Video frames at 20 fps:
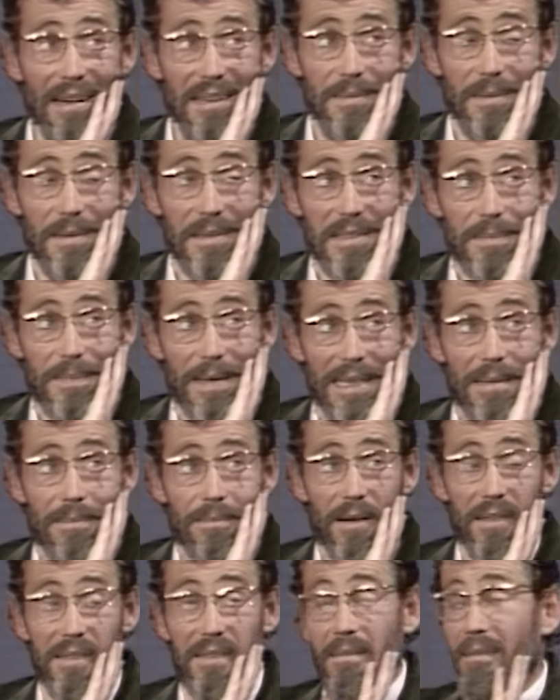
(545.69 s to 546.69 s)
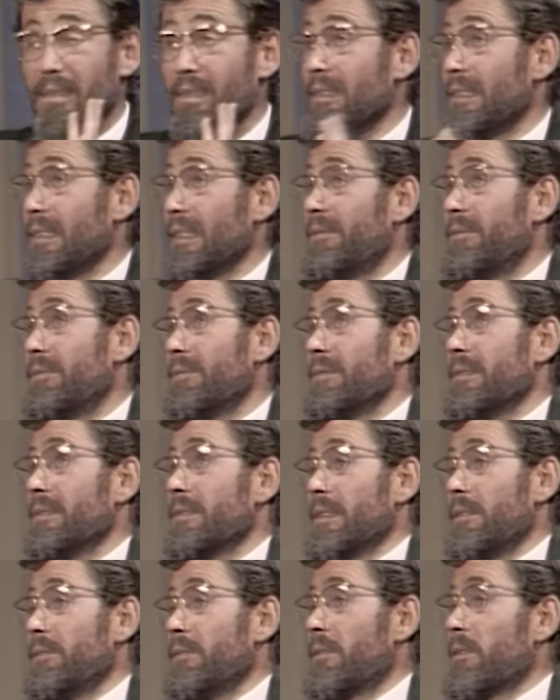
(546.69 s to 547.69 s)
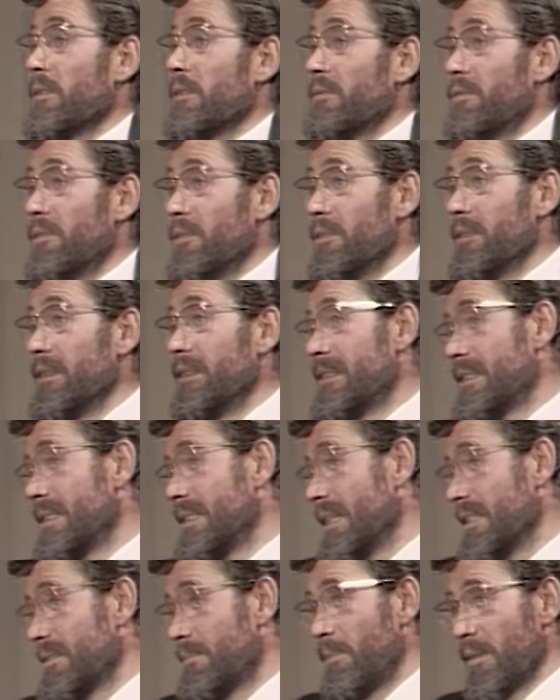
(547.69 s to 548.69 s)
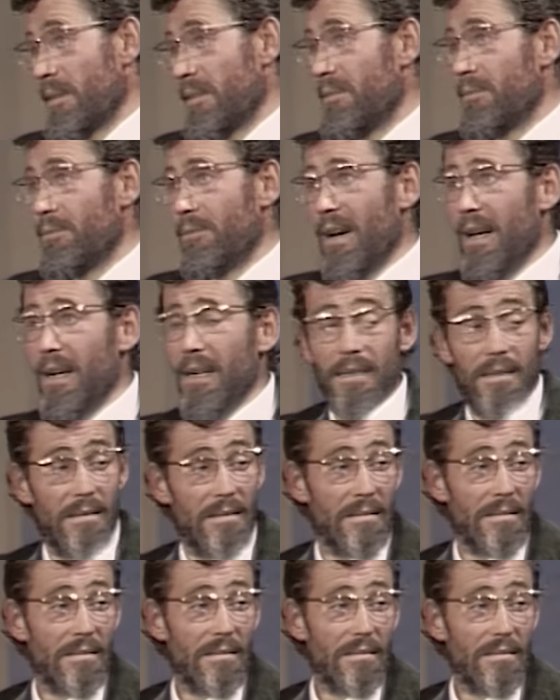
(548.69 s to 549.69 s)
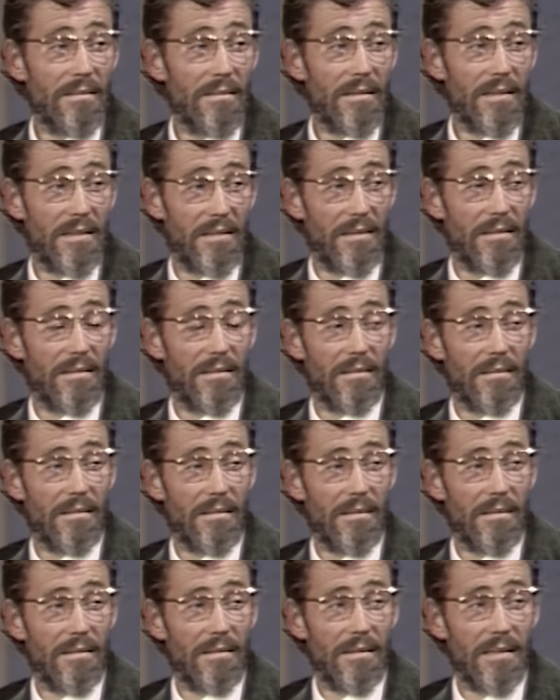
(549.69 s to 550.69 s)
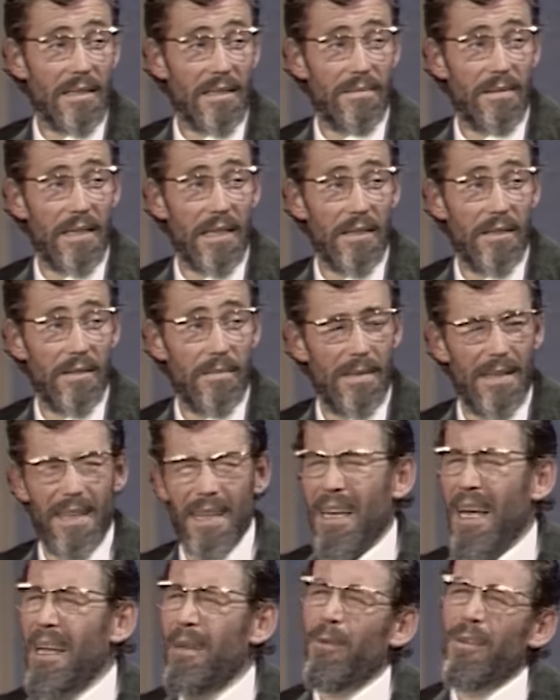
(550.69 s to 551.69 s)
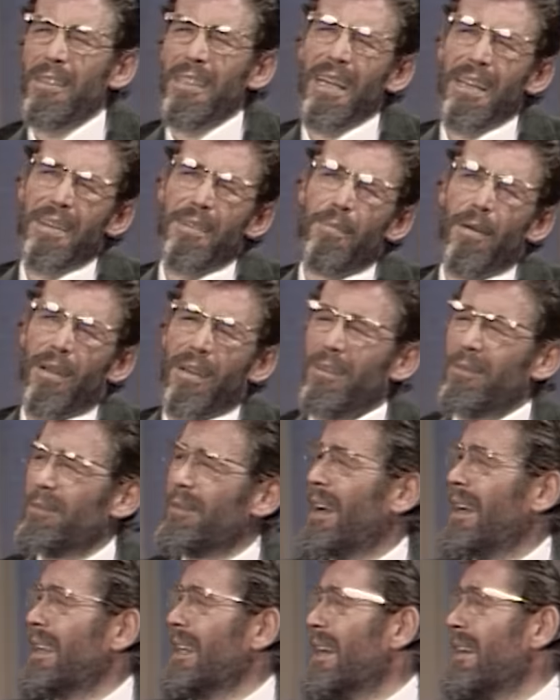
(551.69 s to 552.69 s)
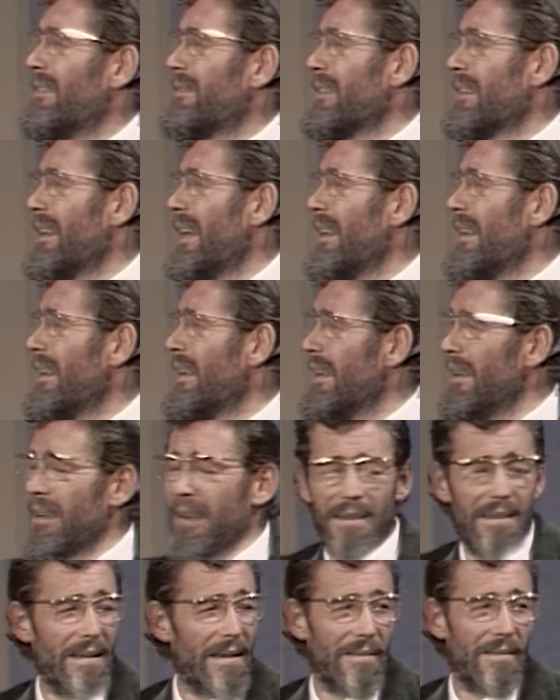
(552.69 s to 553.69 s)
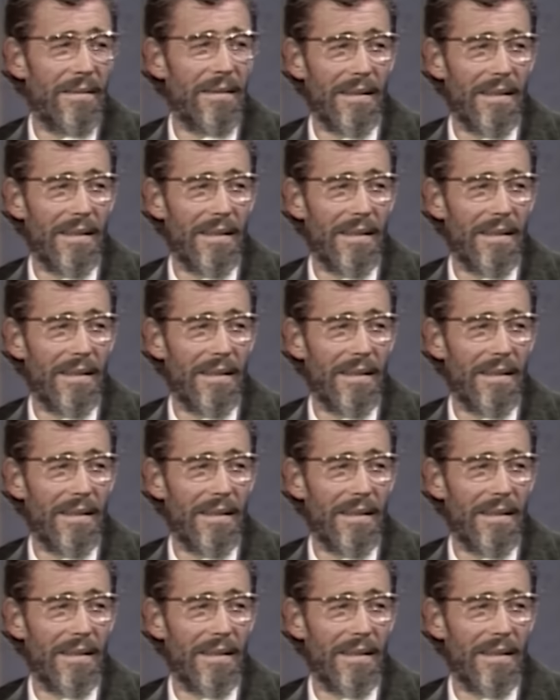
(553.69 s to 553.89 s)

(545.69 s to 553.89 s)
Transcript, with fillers: I suppose the best, if you can afford it, is a nice bottle of wine. That's very good. But then I want another bottle of wine after that. No.